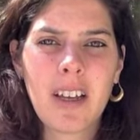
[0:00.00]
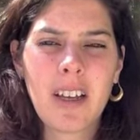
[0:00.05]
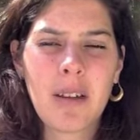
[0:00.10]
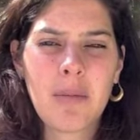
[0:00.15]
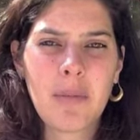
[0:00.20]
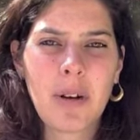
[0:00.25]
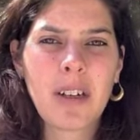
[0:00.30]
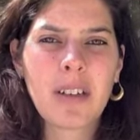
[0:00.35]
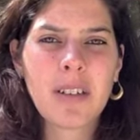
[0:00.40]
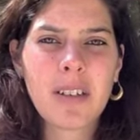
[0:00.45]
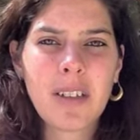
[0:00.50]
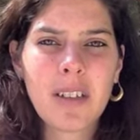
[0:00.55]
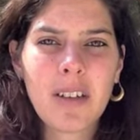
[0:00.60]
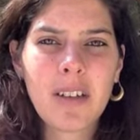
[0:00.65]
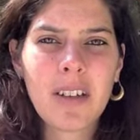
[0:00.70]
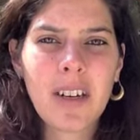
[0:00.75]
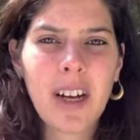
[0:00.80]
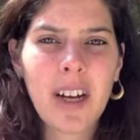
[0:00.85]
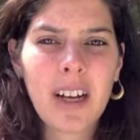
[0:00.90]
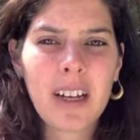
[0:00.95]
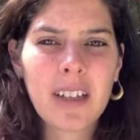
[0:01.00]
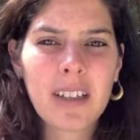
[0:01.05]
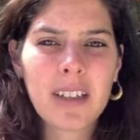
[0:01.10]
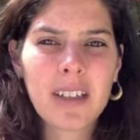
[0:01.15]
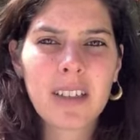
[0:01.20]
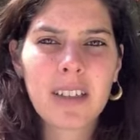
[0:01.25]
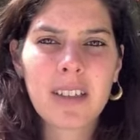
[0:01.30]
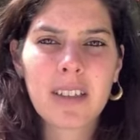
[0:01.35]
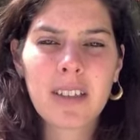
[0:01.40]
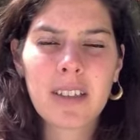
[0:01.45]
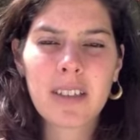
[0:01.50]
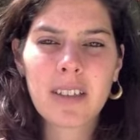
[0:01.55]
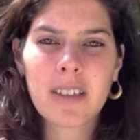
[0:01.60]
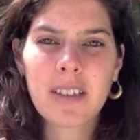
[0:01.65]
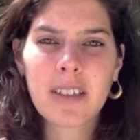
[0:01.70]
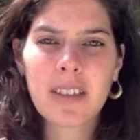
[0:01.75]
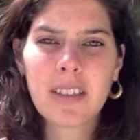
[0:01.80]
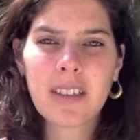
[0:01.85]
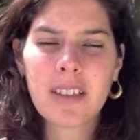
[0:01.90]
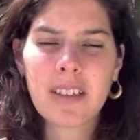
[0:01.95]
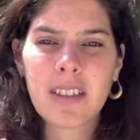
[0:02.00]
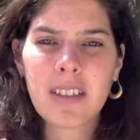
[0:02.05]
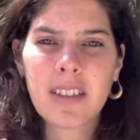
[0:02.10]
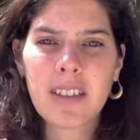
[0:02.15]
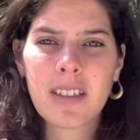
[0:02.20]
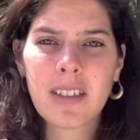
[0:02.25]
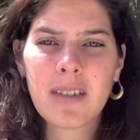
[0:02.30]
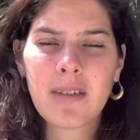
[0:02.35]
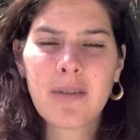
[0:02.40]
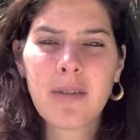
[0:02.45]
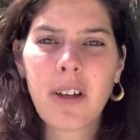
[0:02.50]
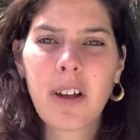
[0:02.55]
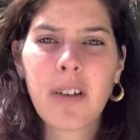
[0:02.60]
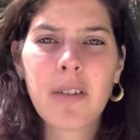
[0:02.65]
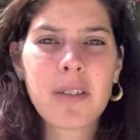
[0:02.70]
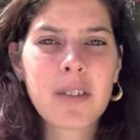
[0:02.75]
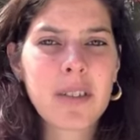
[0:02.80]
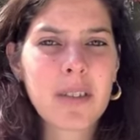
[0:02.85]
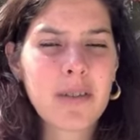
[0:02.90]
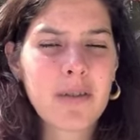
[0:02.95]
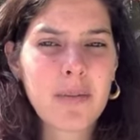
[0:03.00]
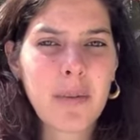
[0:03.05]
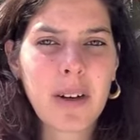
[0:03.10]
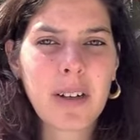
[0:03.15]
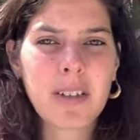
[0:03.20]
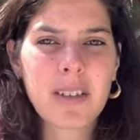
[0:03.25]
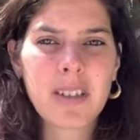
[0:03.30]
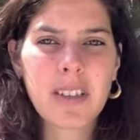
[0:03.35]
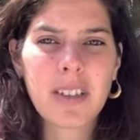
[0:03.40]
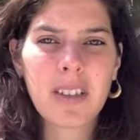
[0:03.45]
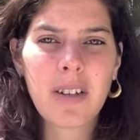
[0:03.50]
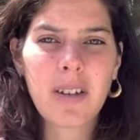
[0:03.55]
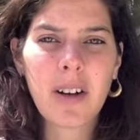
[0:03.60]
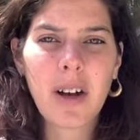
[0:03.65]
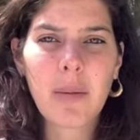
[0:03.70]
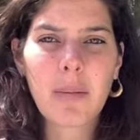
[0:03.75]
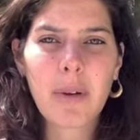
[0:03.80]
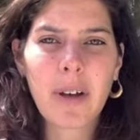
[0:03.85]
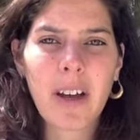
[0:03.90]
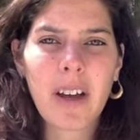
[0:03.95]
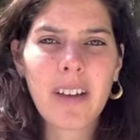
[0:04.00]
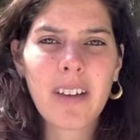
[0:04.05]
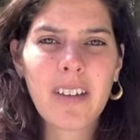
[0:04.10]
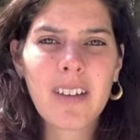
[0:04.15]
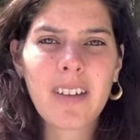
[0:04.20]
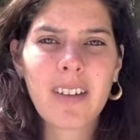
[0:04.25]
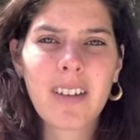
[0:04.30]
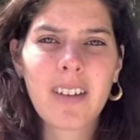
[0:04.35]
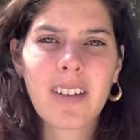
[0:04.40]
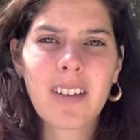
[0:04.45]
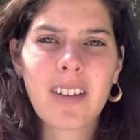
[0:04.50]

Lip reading: In Bhakti yoga, followers of Bhakti yoga path,